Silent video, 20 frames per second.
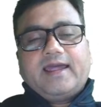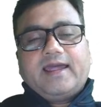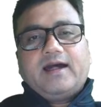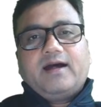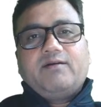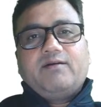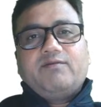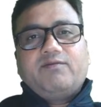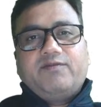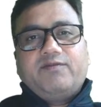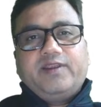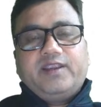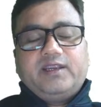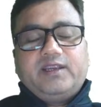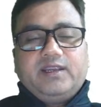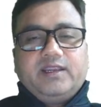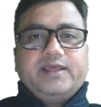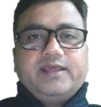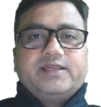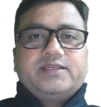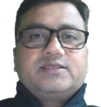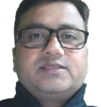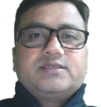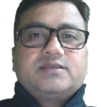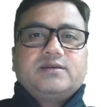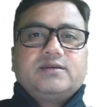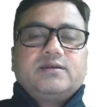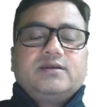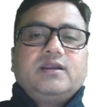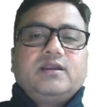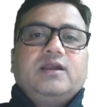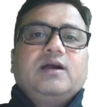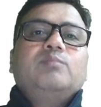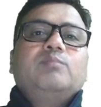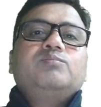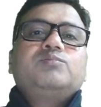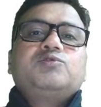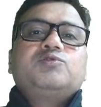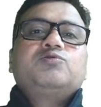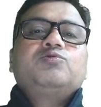a witness
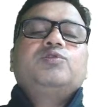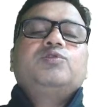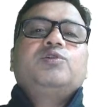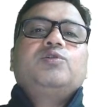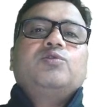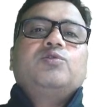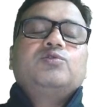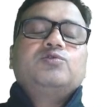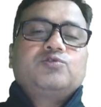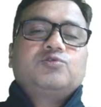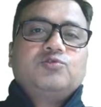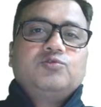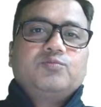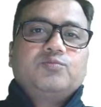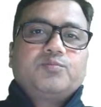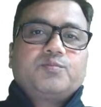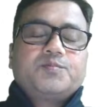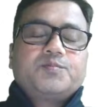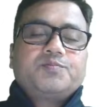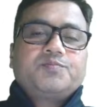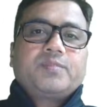comes to the courtroom,